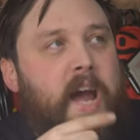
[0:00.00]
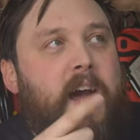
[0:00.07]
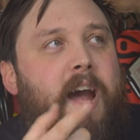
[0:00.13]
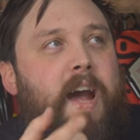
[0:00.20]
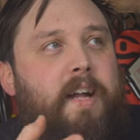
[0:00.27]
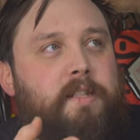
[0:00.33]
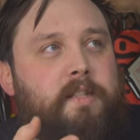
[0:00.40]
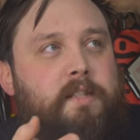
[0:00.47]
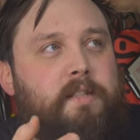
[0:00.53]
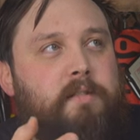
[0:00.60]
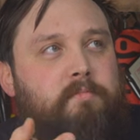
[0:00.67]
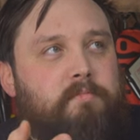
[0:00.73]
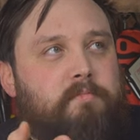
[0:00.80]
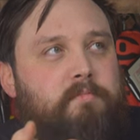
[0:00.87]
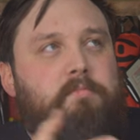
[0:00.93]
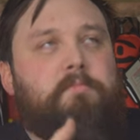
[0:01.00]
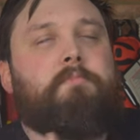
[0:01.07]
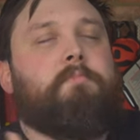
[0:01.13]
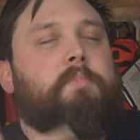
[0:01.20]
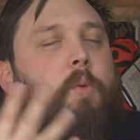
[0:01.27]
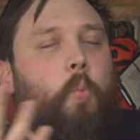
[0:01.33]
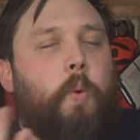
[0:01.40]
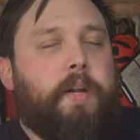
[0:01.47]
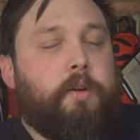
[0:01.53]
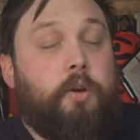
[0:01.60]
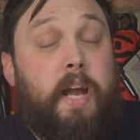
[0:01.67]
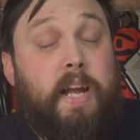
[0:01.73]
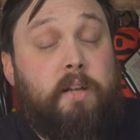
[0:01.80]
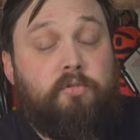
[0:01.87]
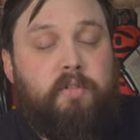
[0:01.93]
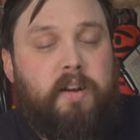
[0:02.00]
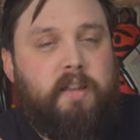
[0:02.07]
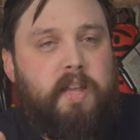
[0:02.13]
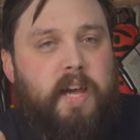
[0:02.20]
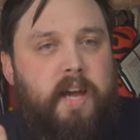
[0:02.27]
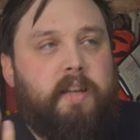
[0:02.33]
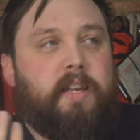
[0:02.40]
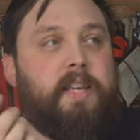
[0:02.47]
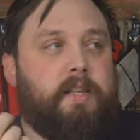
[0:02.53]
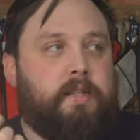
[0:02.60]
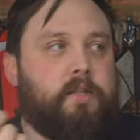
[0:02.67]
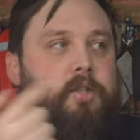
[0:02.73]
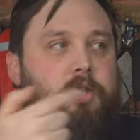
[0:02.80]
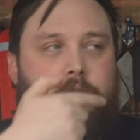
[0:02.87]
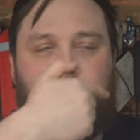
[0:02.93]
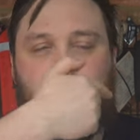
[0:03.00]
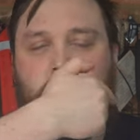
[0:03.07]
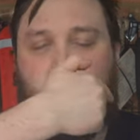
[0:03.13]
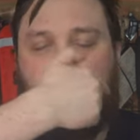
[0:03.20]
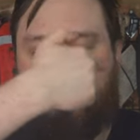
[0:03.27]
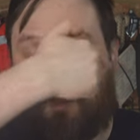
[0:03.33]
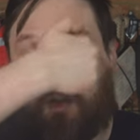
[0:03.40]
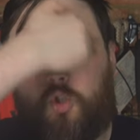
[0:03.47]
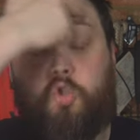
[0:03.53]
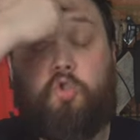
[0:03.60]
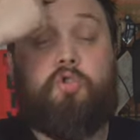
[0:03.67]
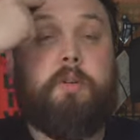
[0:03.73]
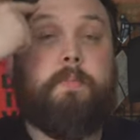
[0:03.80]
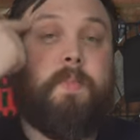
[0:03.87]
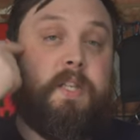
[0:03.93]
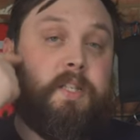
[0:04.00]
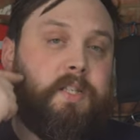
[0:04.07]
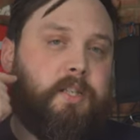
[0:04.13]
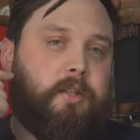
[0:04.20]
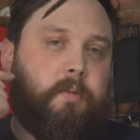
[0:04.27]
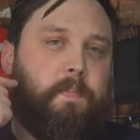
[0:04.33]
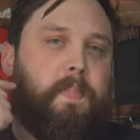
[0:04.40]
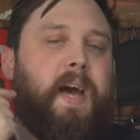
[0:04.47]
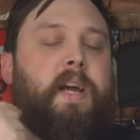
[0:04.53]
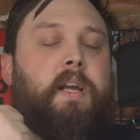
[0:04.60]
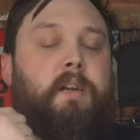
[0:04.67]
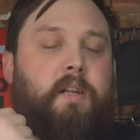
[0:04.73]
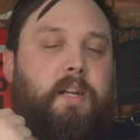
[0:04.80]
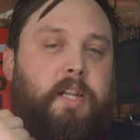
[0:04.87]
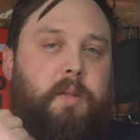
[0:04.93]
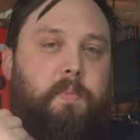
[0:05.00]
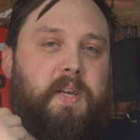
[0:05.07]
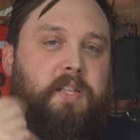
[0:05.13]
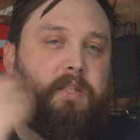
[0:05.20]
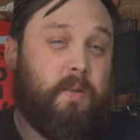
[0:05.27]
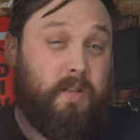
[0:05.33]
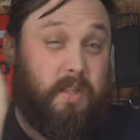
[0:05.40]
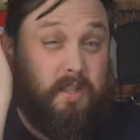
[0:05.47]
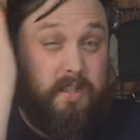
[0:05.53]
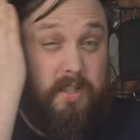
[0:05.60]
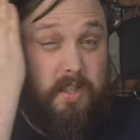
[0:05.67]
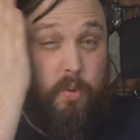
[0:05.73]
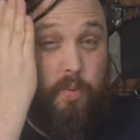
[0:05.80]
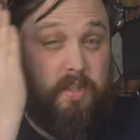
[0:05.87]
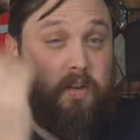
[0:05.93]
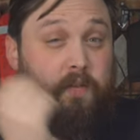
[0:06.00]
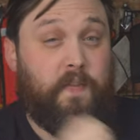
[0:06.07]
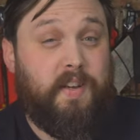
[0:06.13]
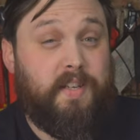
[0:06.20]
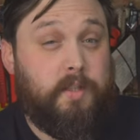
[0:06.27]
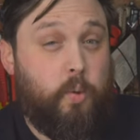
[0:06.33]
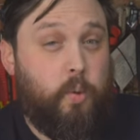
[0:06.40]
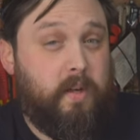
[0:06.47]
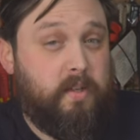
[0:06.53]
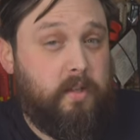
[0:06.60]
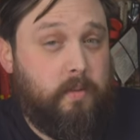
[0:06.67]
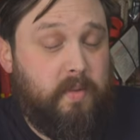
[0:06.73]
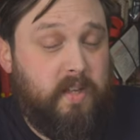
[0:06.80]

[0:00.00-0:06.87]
And the way to counteract that is to yeah just trim the seal back a little bit so it doesn't squidge your face quite so